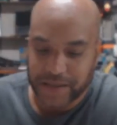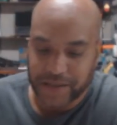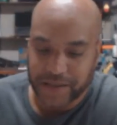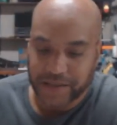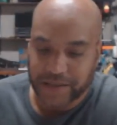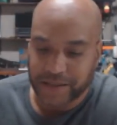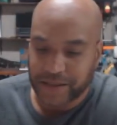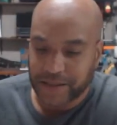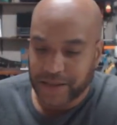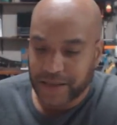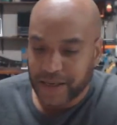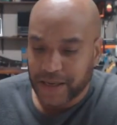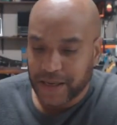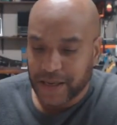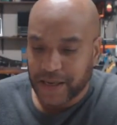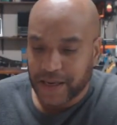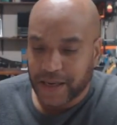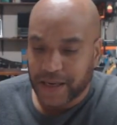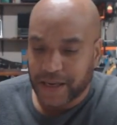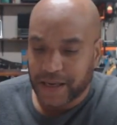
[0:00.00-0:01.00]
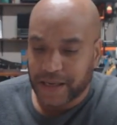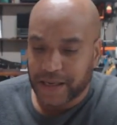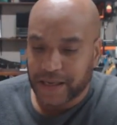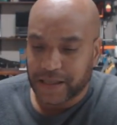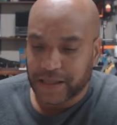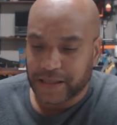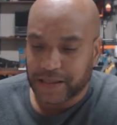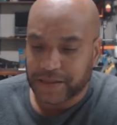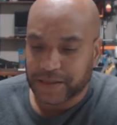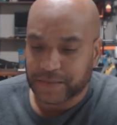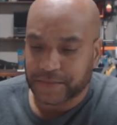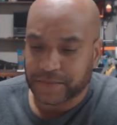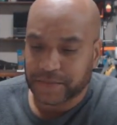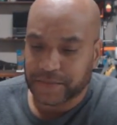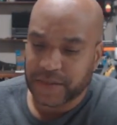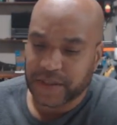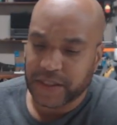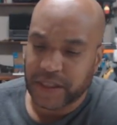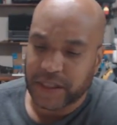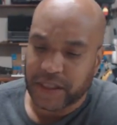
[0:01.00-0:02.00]
So,
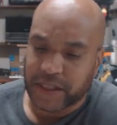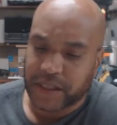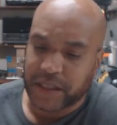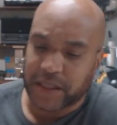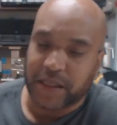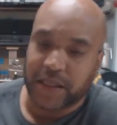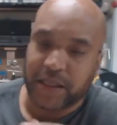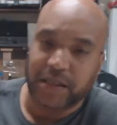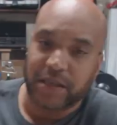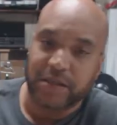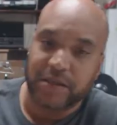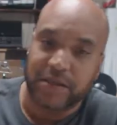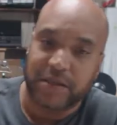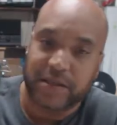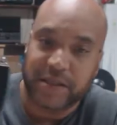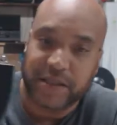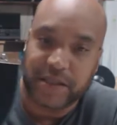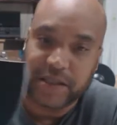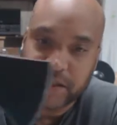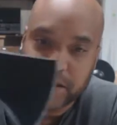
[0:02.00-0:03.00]
okay, it